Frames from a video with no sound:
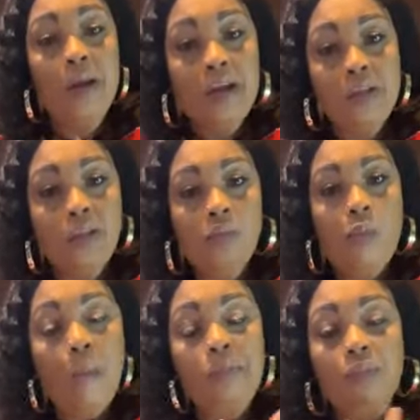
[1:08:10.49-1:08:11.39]
Please
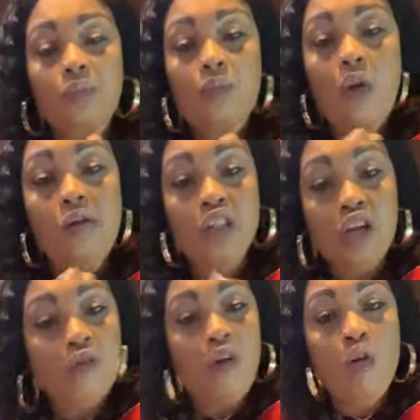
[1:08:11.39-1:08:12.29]

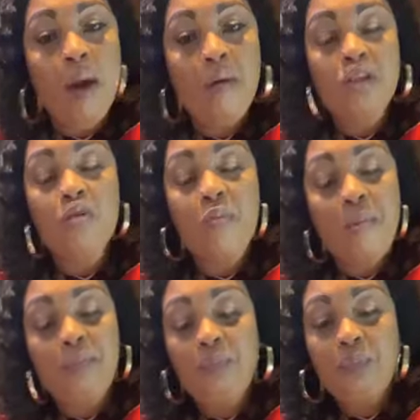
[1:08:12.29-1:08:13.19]
just follow my
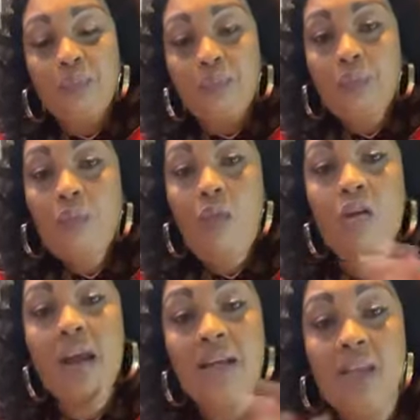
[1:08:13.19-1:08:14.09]
recipe,
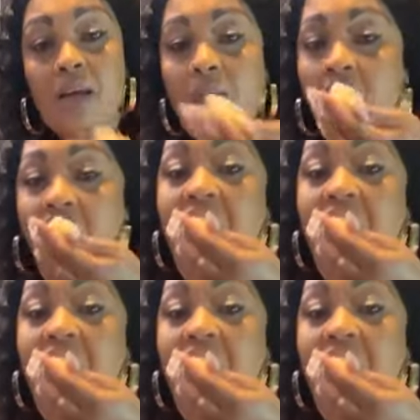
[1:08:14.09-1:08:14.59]
that's it.